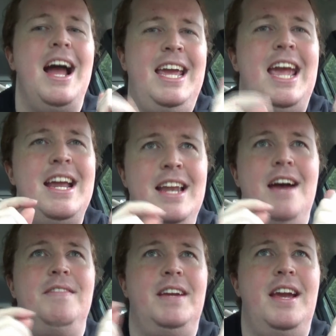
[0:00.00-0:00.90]
I can't
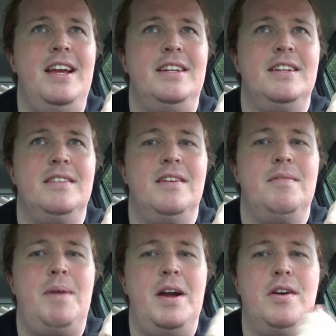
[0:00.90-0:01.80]
navigate
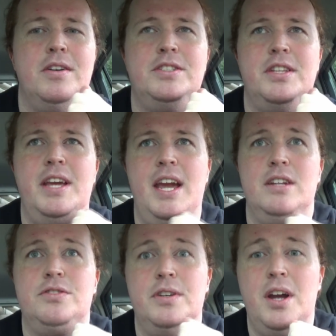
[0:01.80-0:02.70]
by artists on the
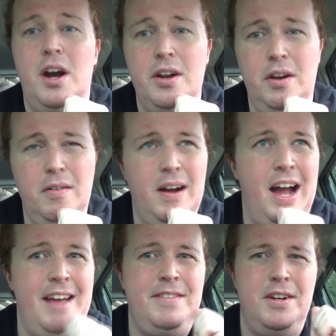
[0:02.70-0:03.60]
Android Auto.
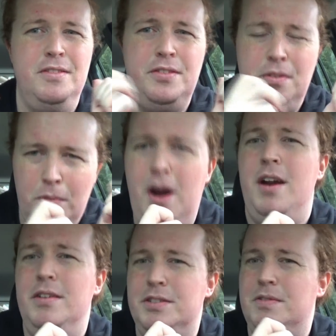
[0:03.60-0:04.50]
I have to go into the
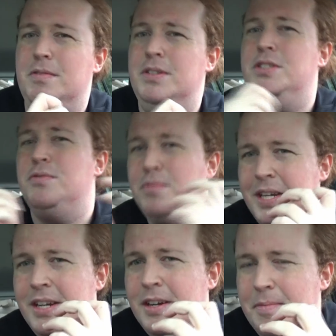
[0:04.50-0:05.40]
wireless one, which is
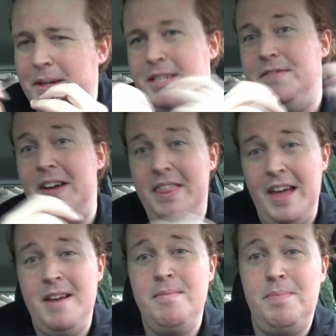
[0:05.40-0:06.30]
weird because if I
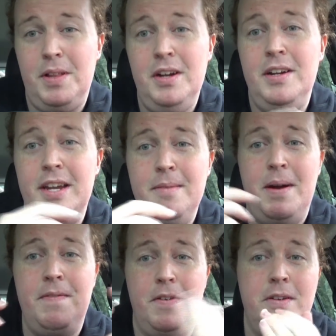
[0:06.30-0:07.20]
then plug
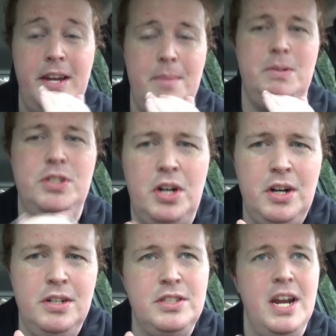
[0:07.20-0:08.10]
in my phone to keep it
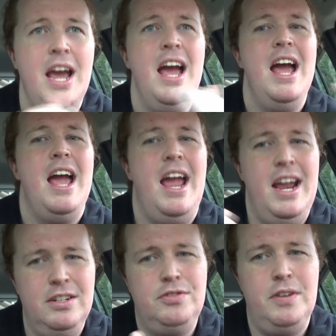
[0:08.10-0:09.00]
charged,
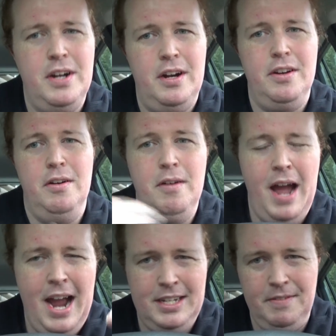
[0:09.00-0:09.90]
Android
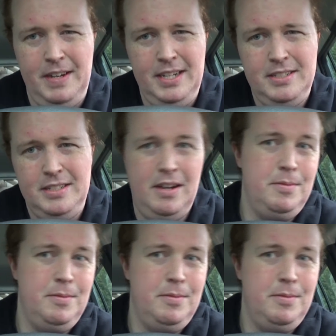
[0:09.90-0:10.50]
Auto activates.